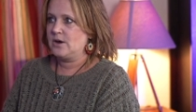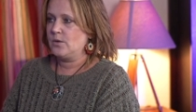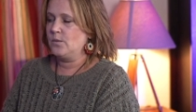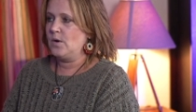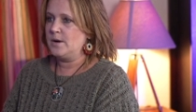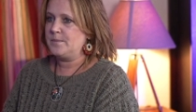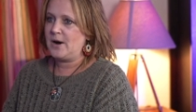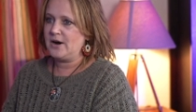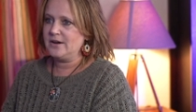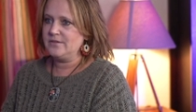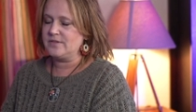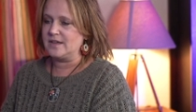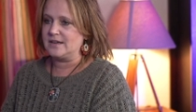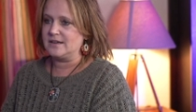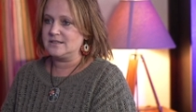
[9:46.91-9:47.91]
what part
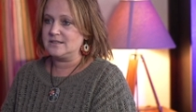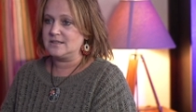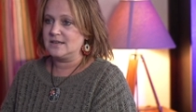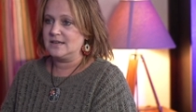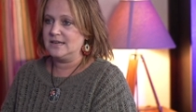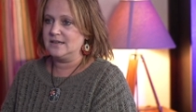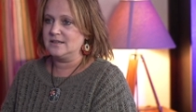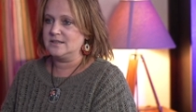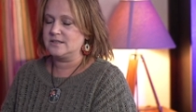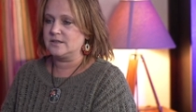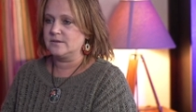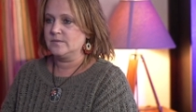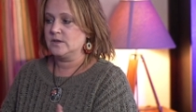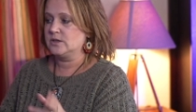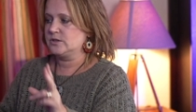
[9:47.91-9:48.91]
of this
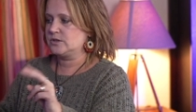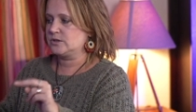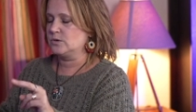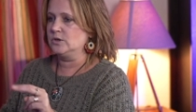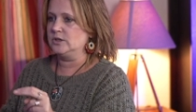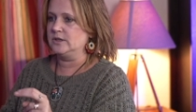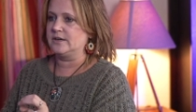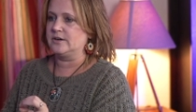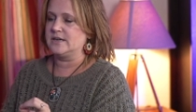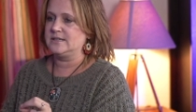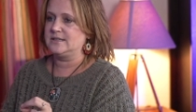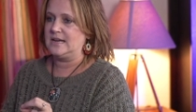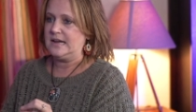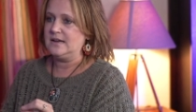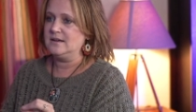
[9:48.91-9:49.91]
is school
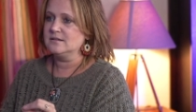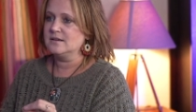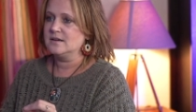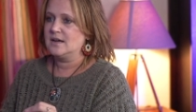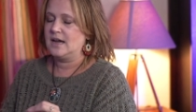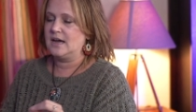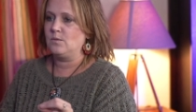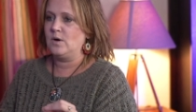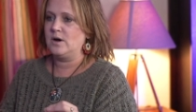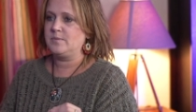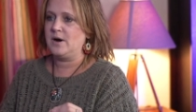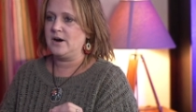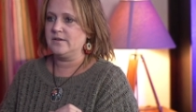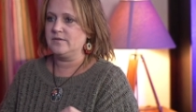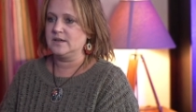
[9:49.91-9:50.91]
literacy and
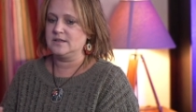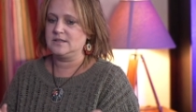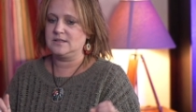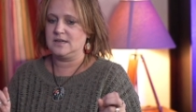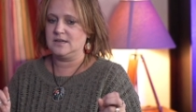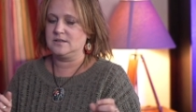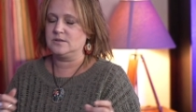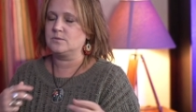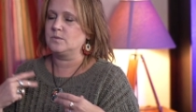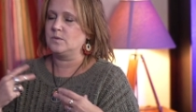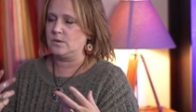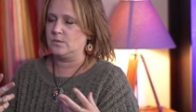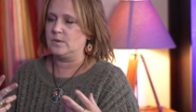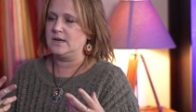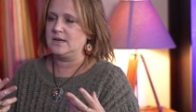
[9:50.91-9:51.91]
what part of this is
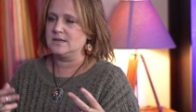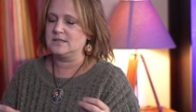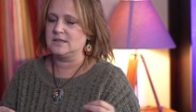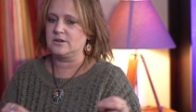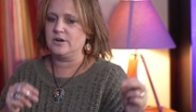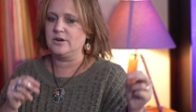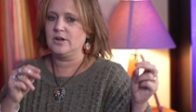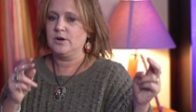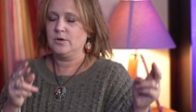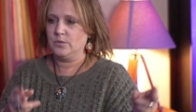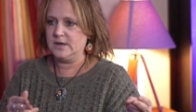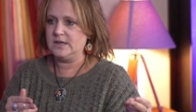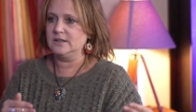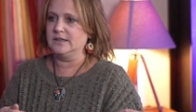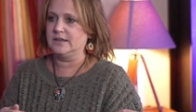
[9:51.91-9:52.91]
what we considered
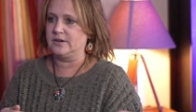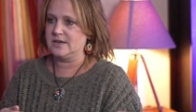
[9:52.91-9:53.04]
real